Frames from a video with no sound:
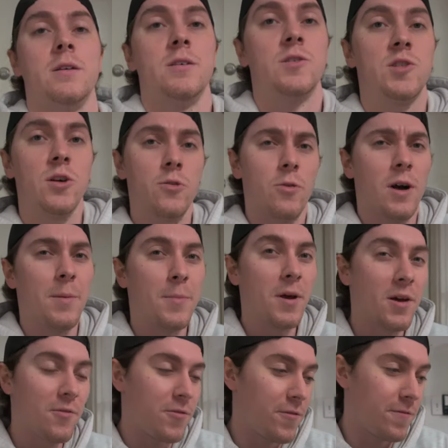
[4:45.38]
So I'm
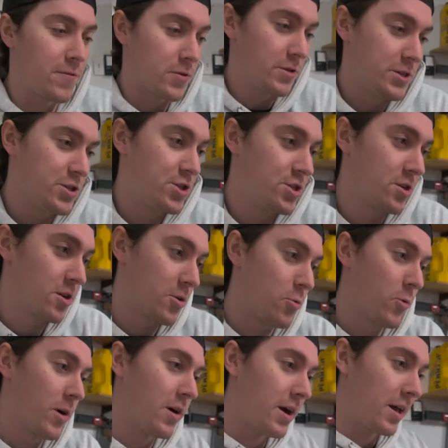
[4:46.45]
not fully
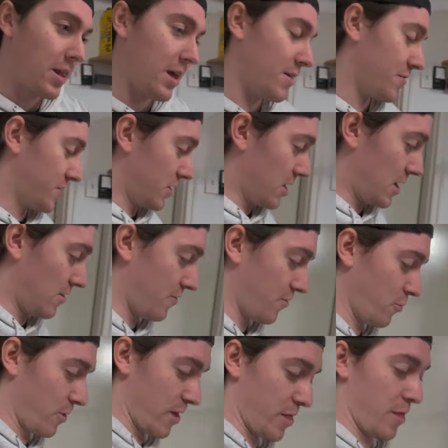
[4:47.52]
sure where I left
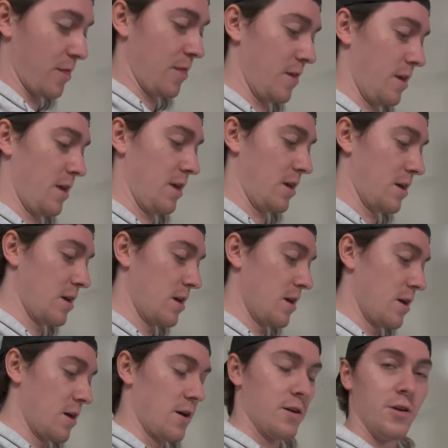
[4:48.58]
off with the
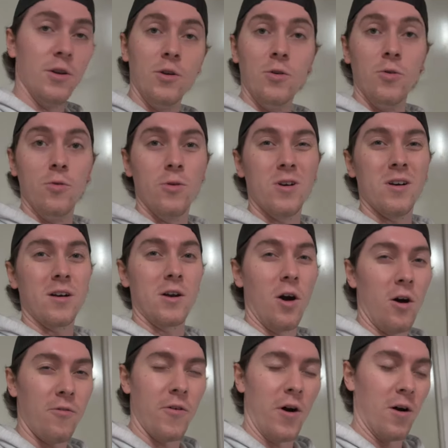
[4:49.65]
new
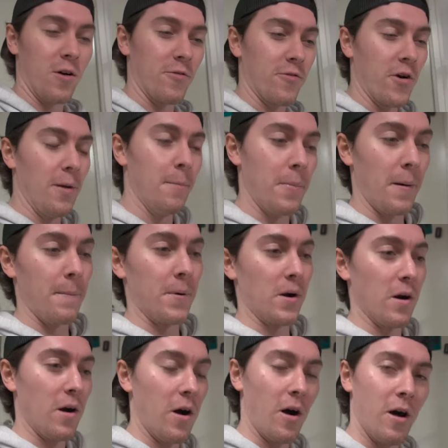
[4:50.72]
Golf R front
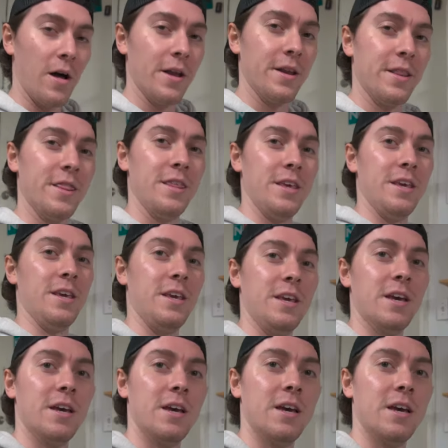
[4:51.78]
bumper on the